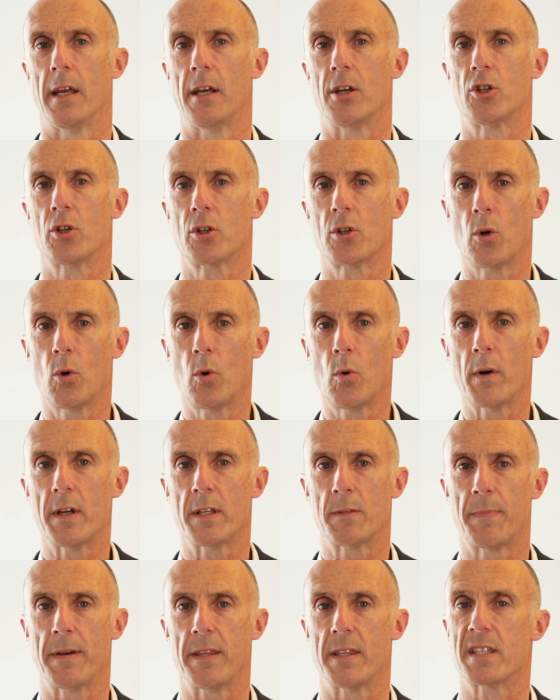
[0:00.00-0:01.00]
it should
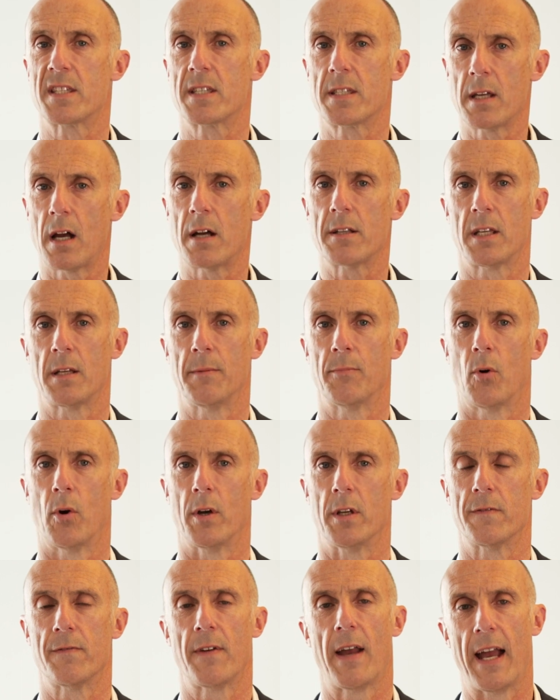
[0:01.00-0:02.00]
always be the starting
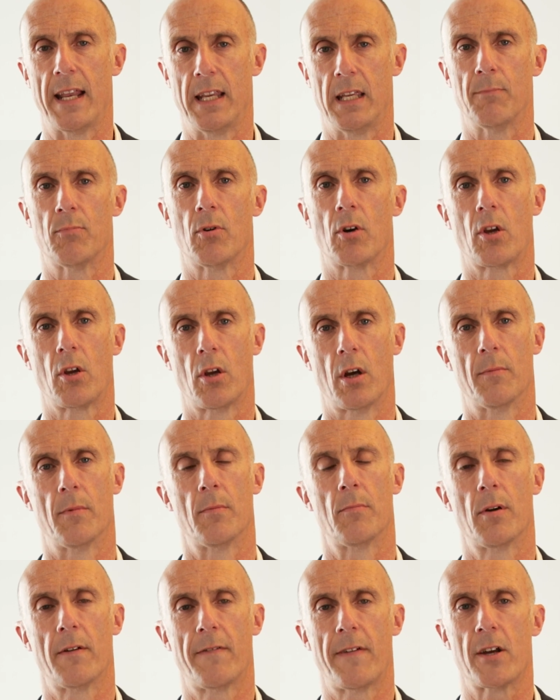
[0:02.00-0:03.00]
point for any
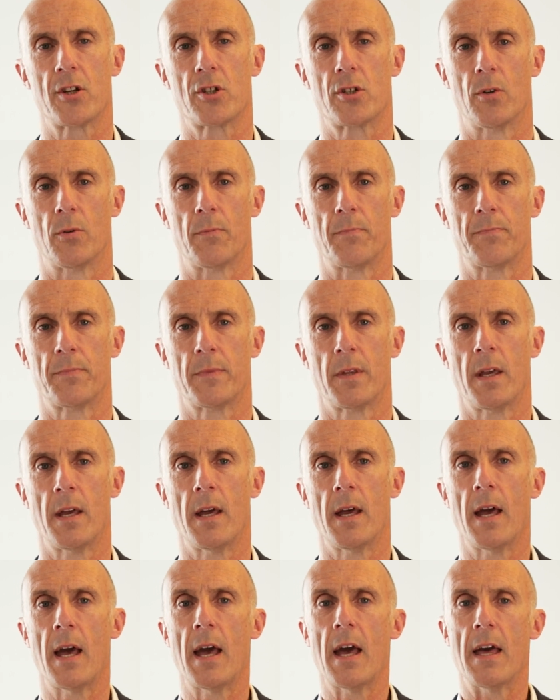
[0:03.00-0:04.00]
procurement professional.
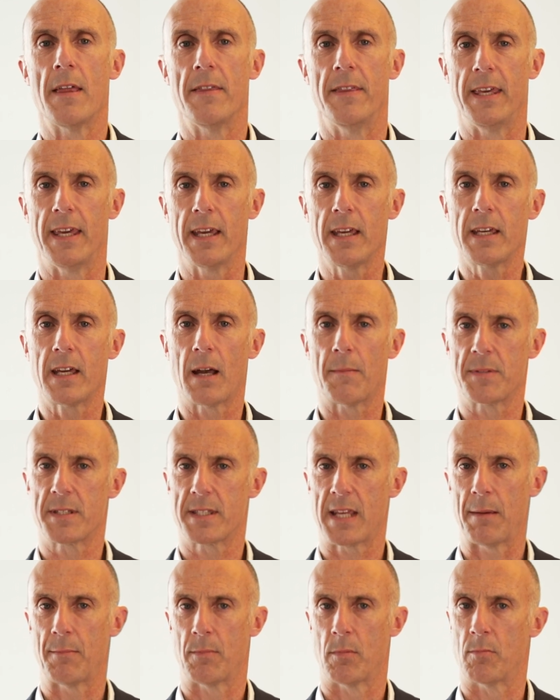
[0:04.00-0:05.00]
The income
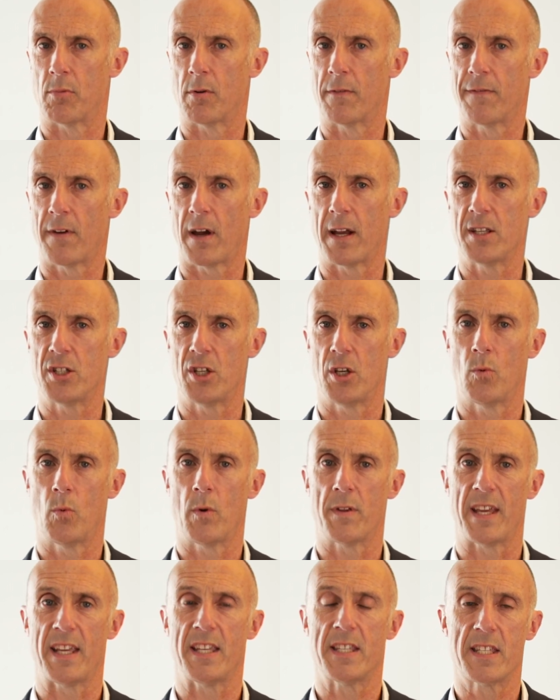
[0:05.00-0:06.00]
statement provides you
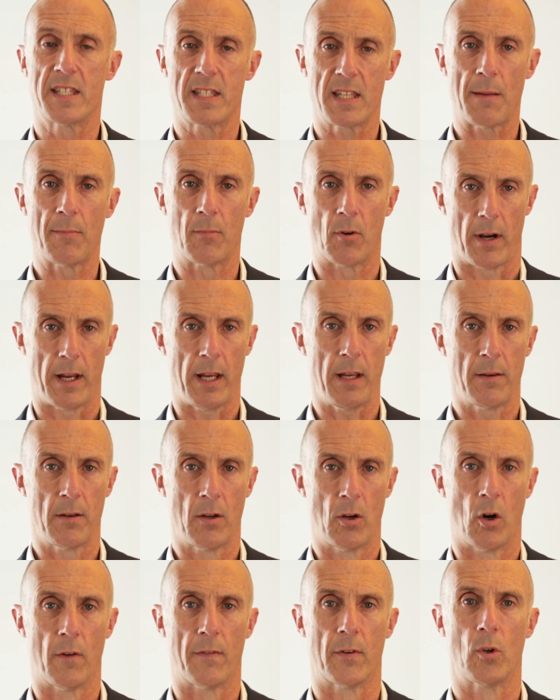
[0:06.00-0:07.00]
with a summary
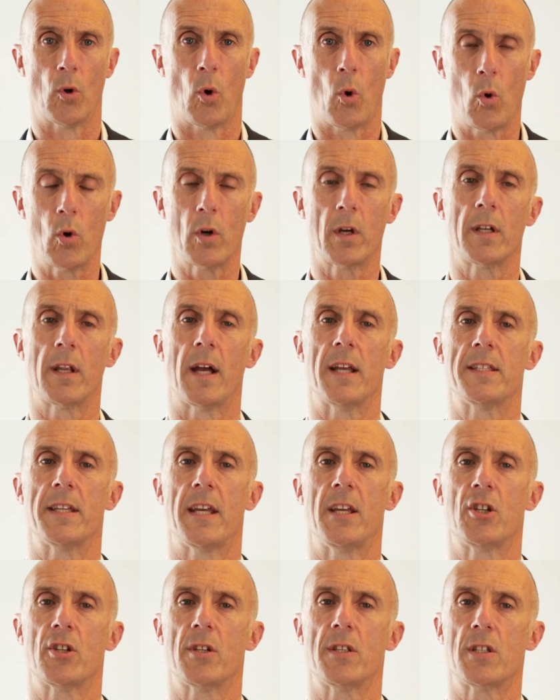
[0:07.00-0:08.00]
of an
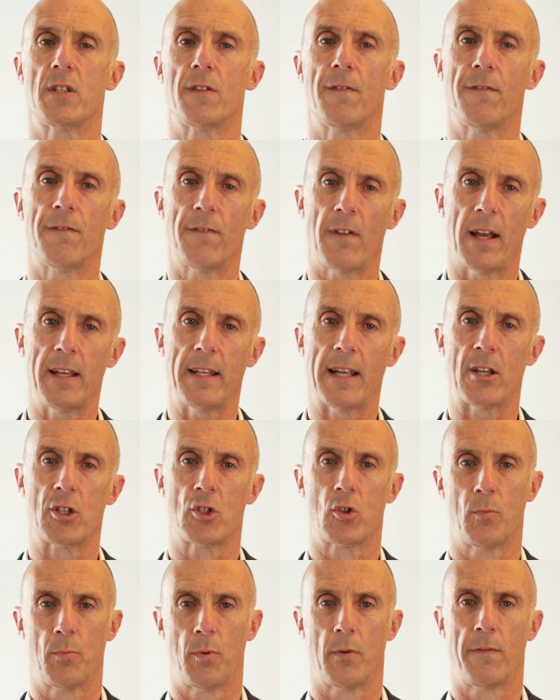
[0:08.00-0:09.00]
organisation's
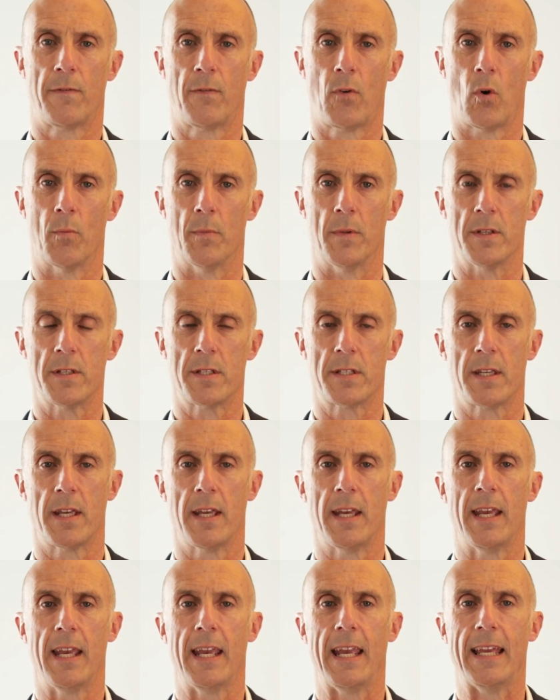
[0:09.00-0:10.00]
financial performance
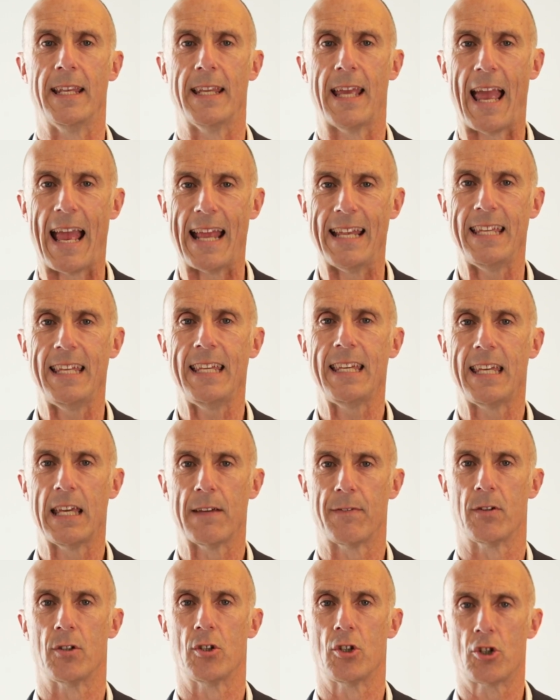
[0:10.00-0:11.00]
in any
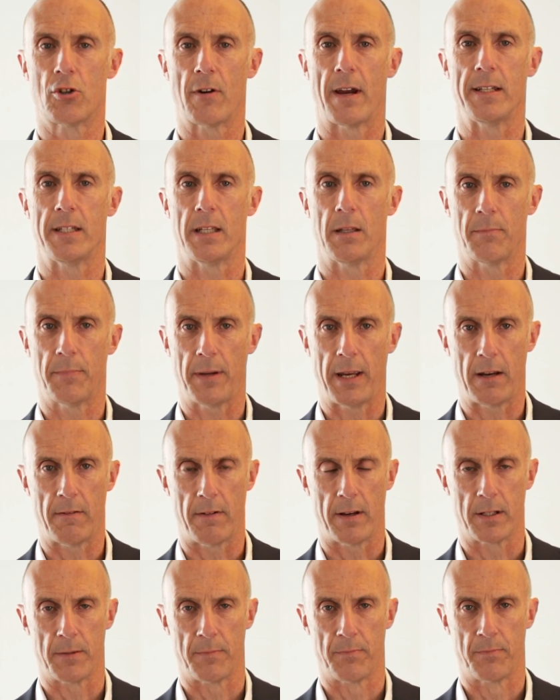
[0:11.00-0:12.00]
given trading
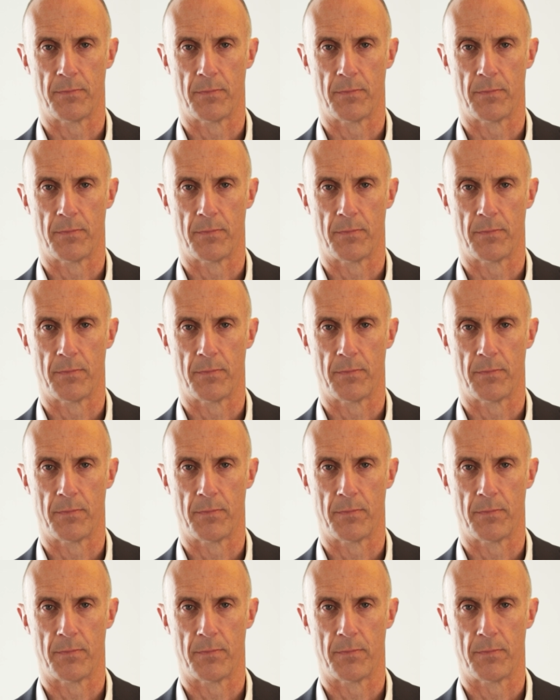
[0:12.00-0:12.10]
period.